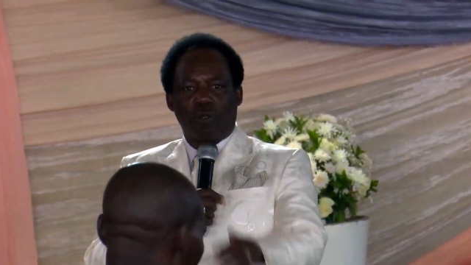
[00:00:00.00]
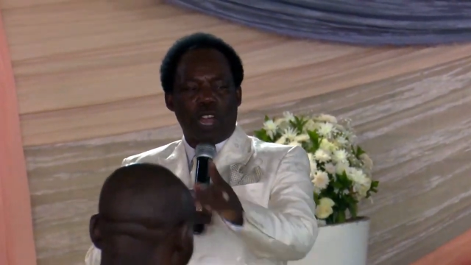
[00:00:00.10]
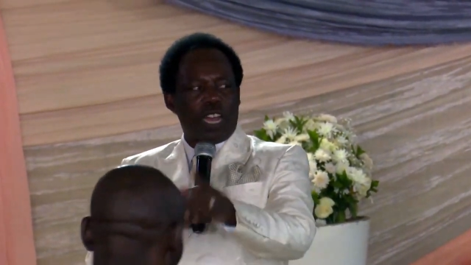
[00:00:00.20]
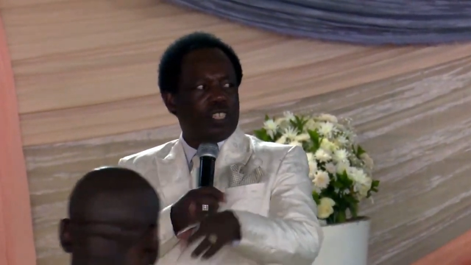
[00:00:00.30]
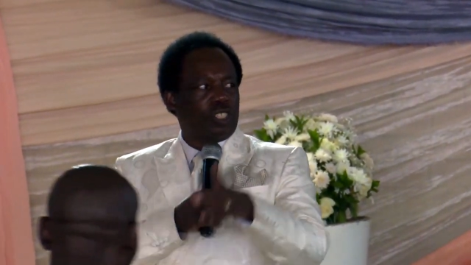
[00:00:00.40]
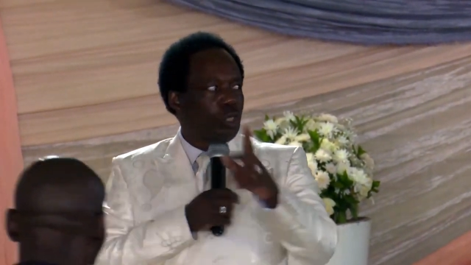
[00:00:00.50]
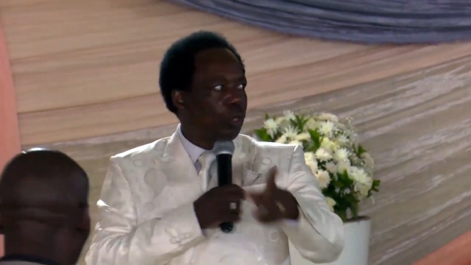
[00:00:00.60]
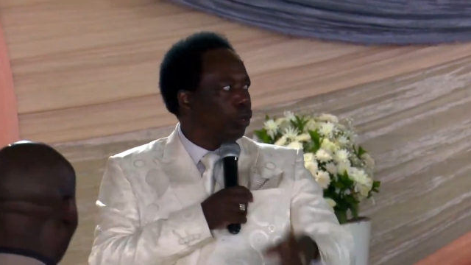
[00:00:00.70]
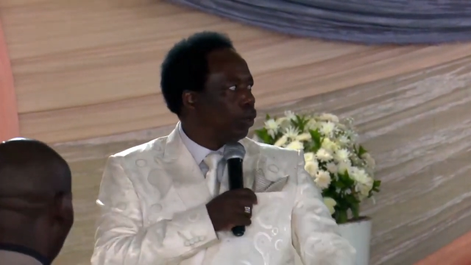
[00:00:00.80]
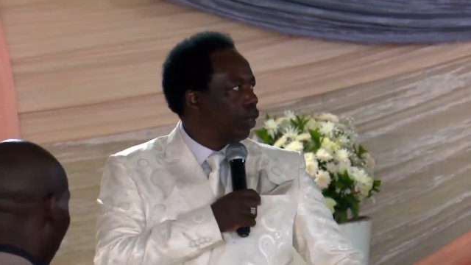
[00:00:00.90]
One,
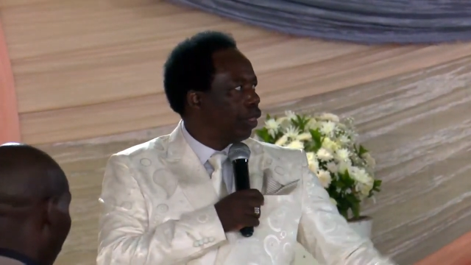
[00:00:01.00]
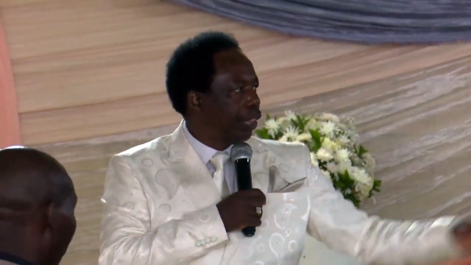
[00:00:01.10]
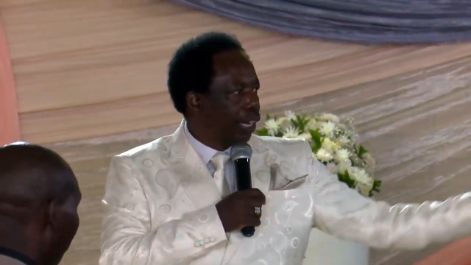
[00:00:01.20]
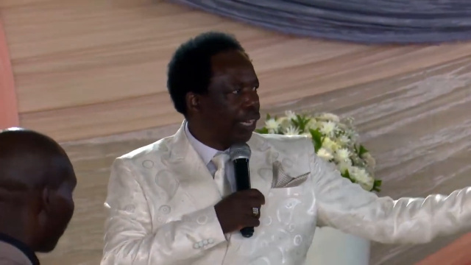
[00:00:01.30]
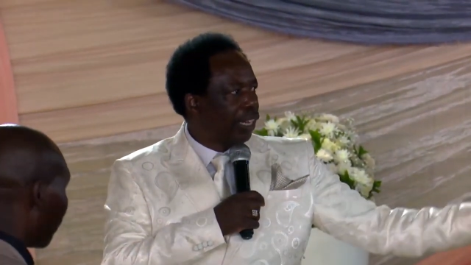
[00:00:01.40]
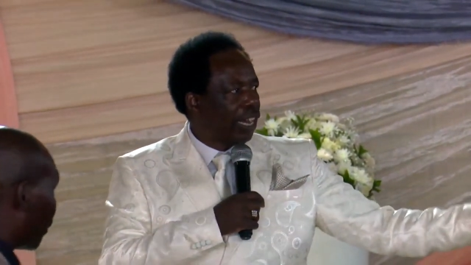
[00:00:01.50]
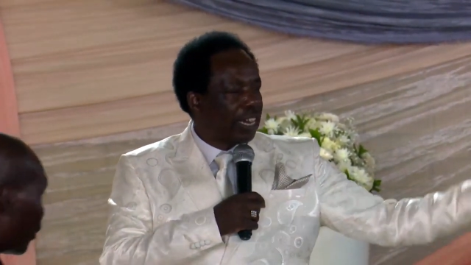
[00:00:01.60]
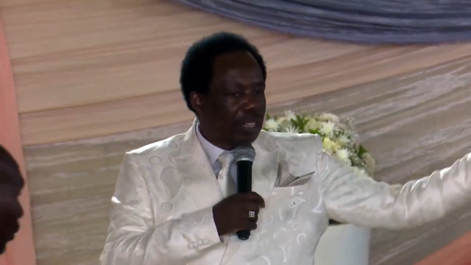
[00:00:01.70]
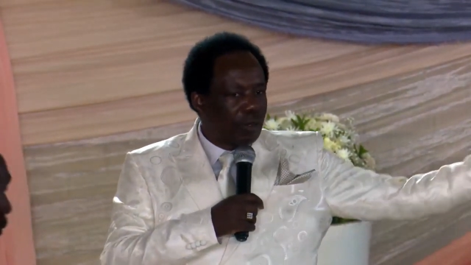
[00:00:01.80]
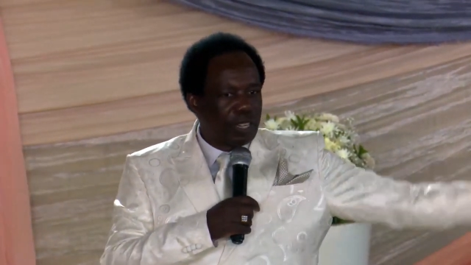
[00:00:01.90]
two, three.
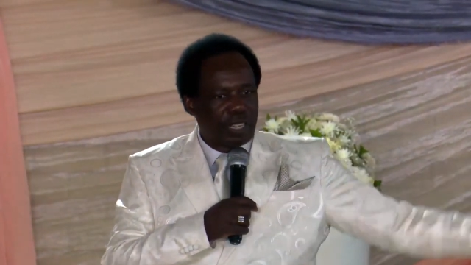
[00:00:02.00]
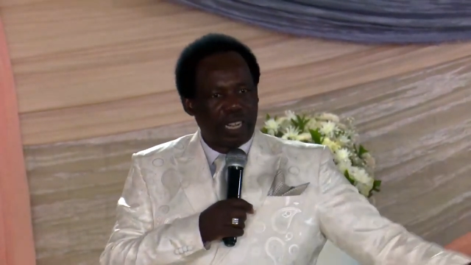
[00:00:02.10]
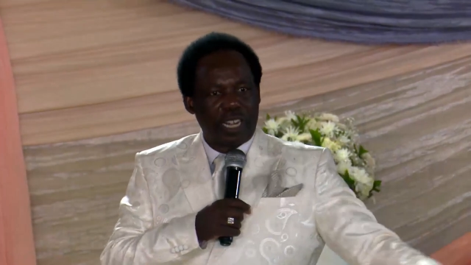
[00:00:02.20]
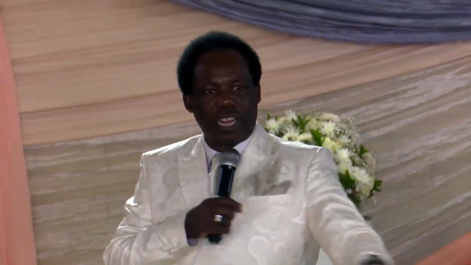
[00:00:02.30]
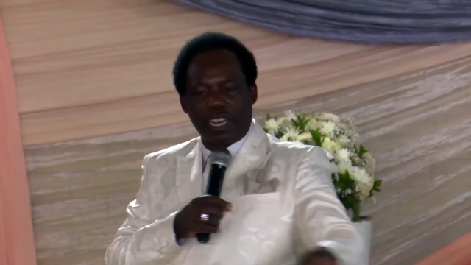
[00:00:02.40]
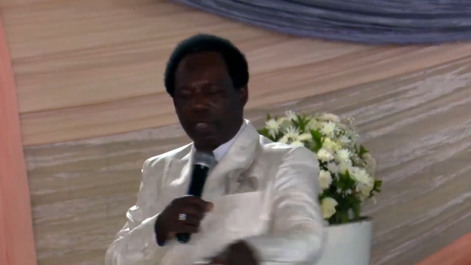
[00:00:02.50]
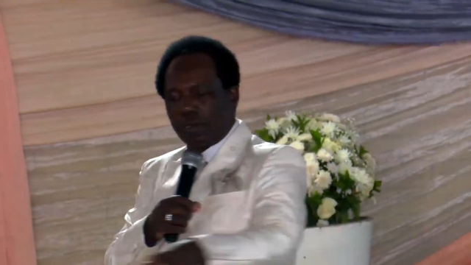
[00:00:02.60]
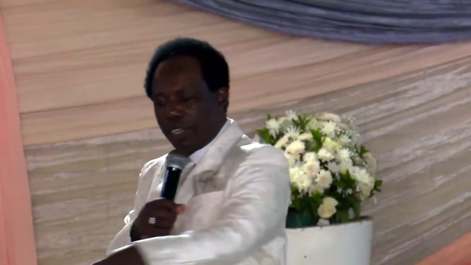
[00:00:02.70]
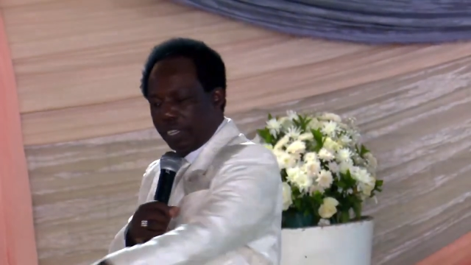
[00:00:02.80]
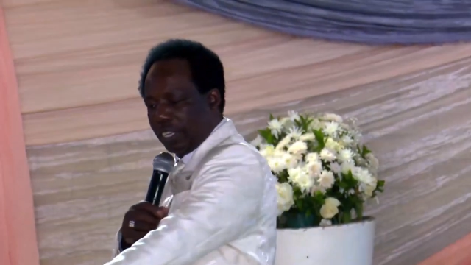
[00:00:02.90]
Another one here, another
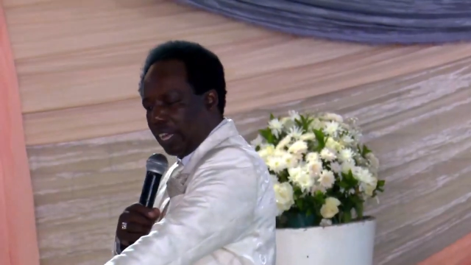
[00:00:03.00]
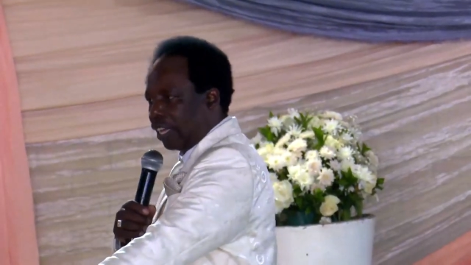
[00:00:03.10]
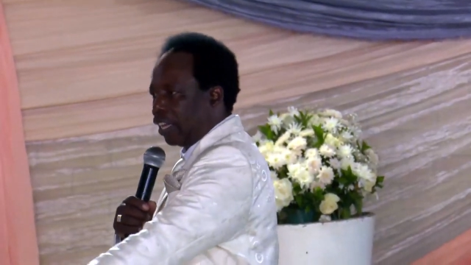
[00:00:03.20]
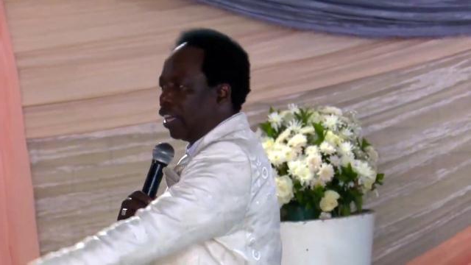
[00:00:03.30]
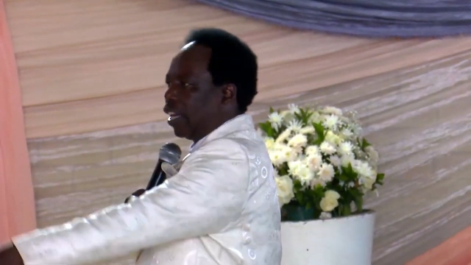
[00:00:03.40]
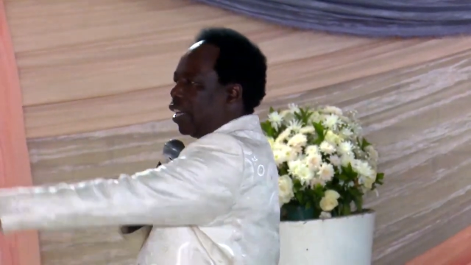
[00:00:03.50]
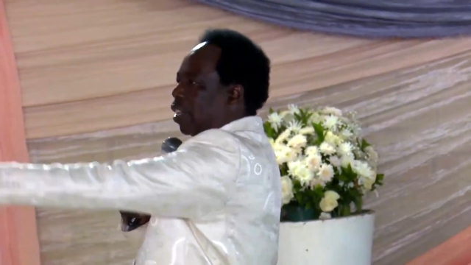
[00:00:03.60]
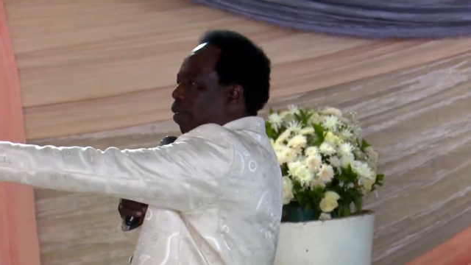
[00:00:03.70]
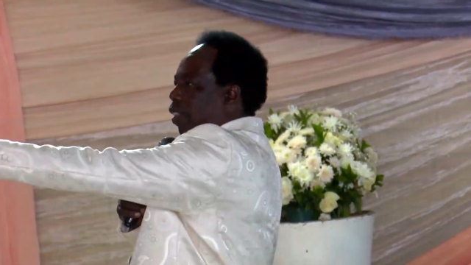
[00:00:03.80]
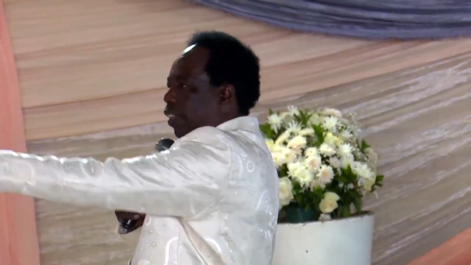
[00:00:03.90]
one here,
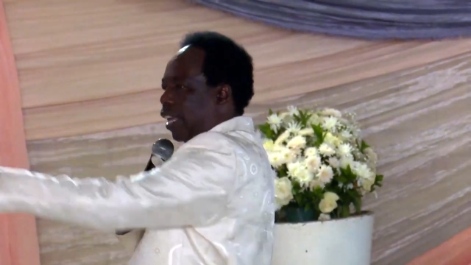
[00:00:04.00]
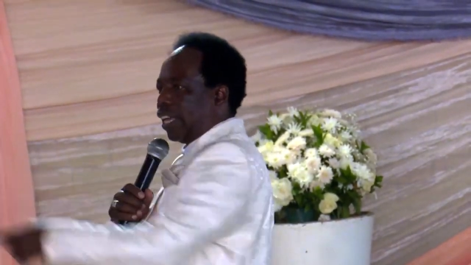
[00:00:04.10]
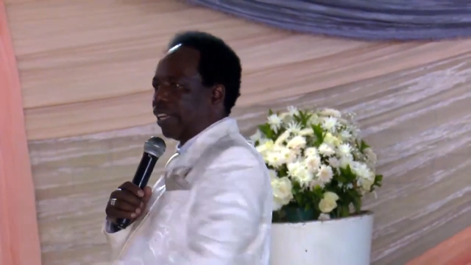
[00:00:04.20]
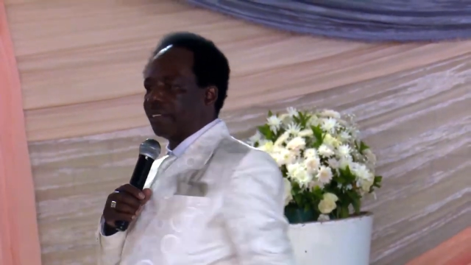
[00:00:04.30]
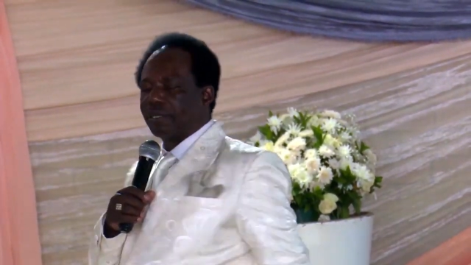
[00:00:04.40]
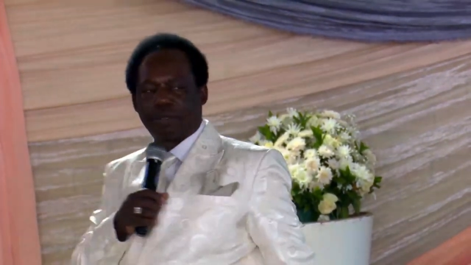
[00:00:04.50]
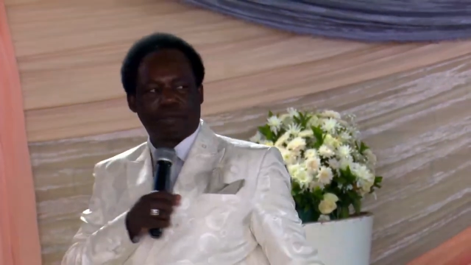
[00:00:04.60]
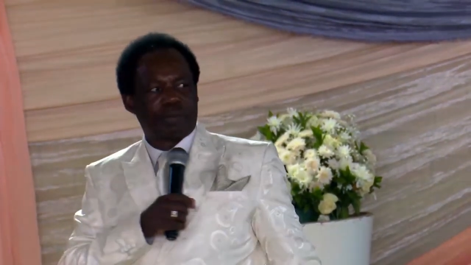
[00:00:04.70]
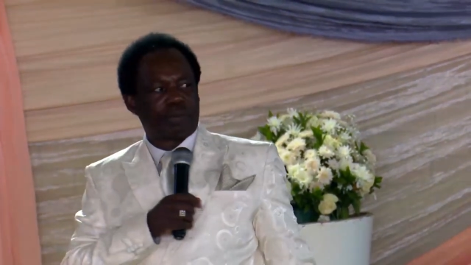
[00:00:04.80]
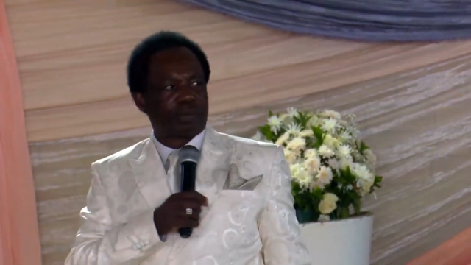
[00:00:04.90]
another one there,
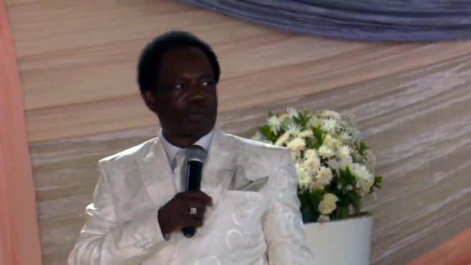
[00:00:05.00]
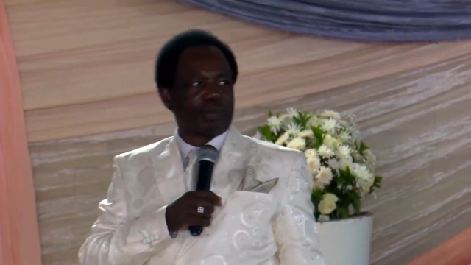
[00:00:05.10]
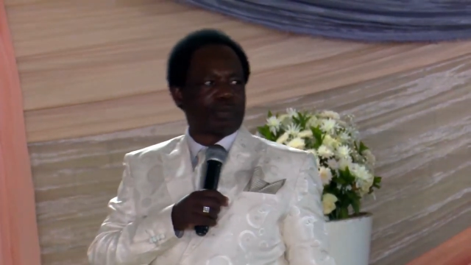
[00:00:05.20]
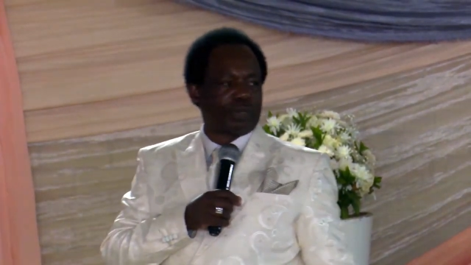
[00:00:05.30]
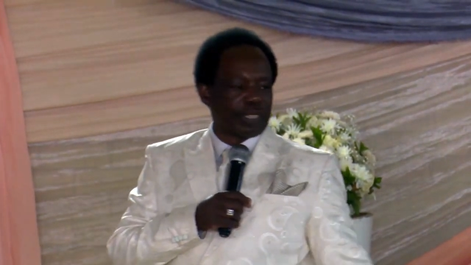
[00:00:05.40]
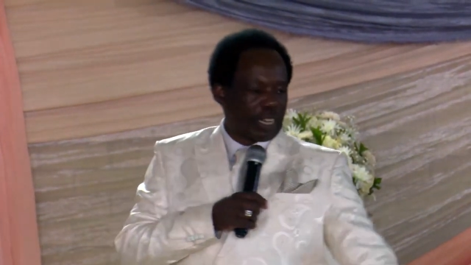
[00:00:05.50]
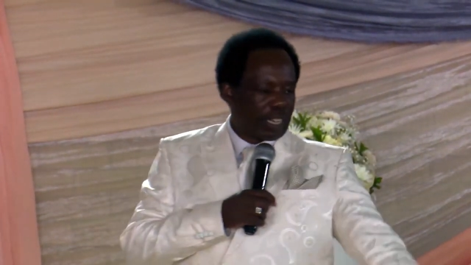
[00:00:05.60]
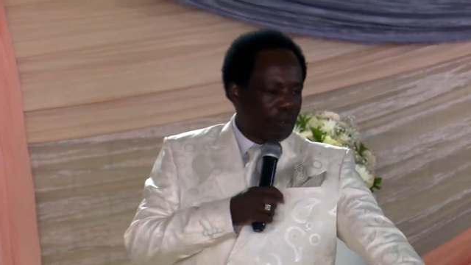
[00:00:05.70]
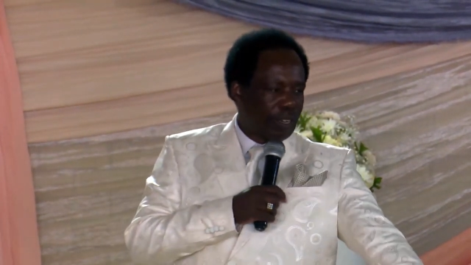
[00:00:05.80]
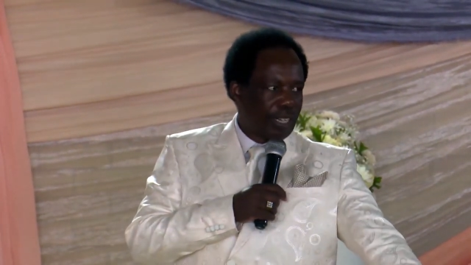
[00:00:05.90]

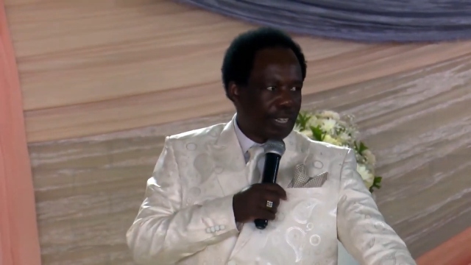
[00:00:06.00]
another one